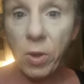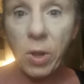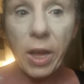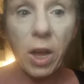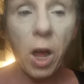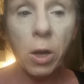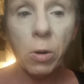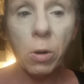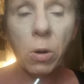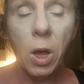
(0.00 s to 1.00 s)
you like
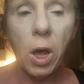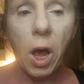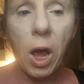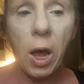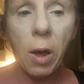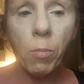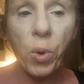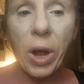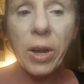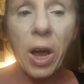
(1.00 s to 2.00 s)
color,
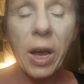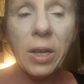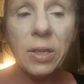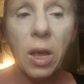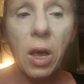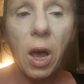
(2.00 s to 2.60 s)
brown eyes,